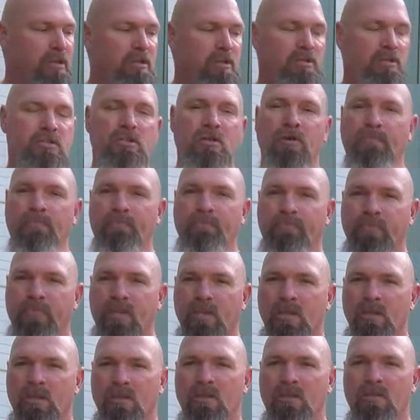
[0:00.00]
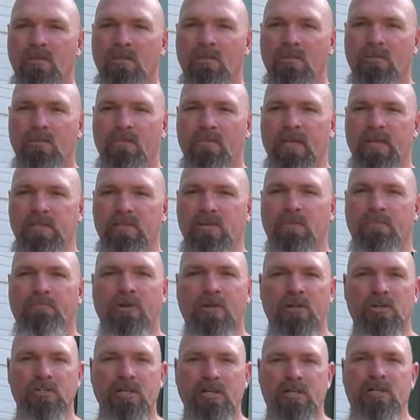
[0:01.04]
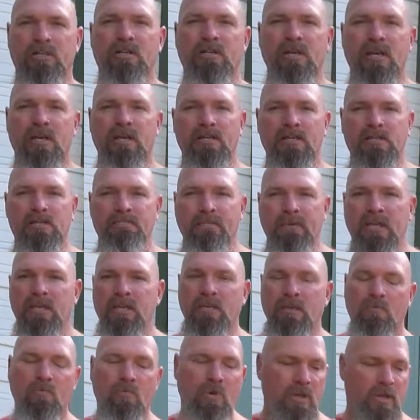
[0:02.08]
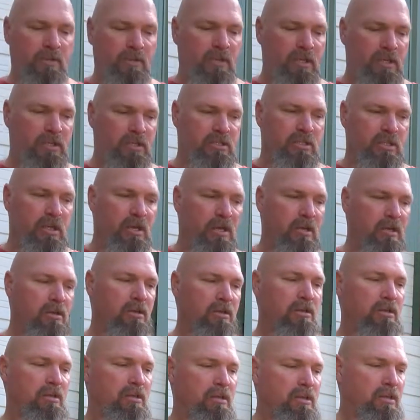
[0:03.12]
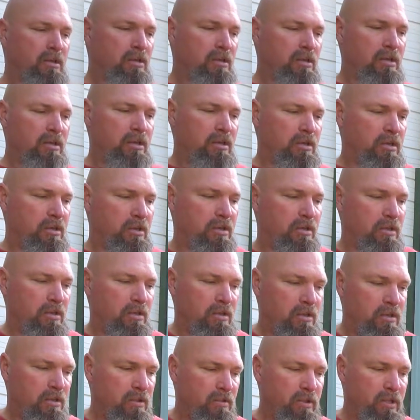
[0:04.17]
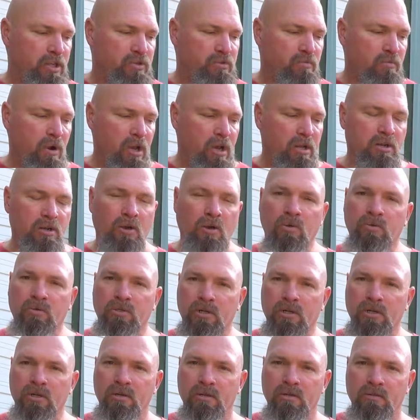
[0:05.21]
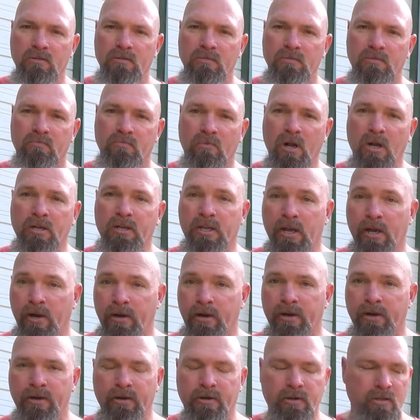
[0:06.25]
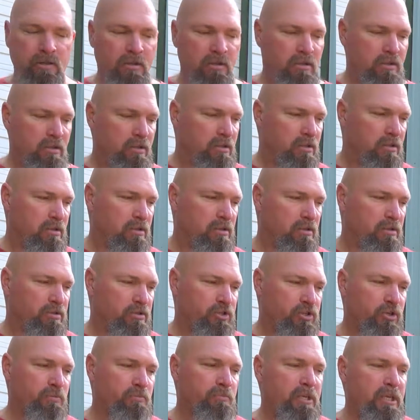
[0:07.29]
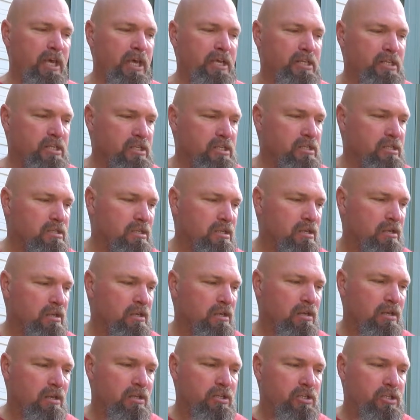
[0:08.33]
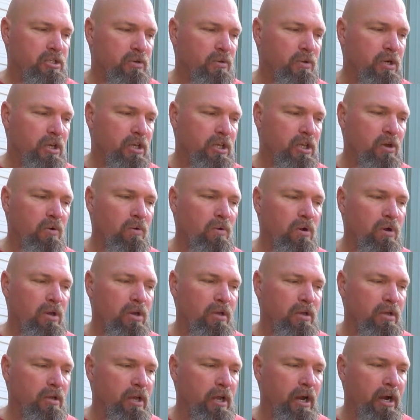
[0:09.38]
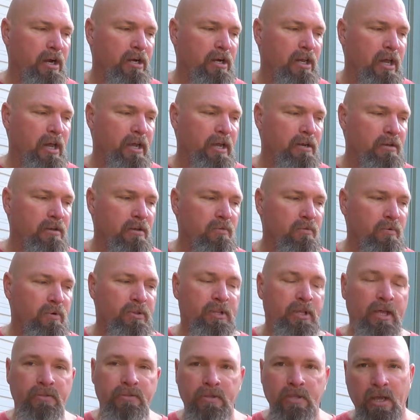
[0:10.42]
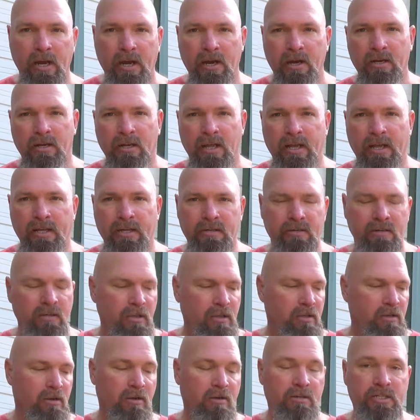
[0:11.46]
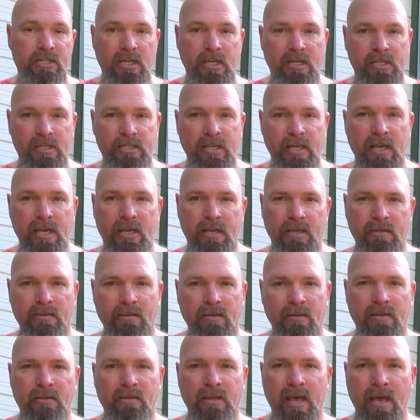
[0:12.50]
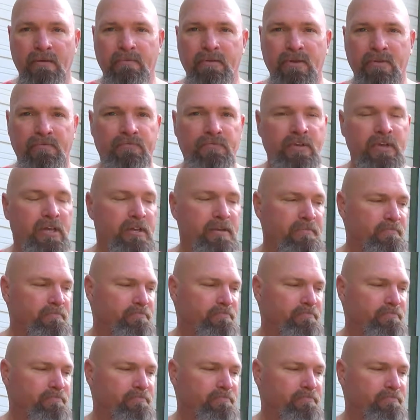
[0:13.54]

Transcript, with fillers: So that's our project today is making one of these uh, these rod holder, rod carrier tube cases so it'll go on an airline without the airline or TSA having a fit.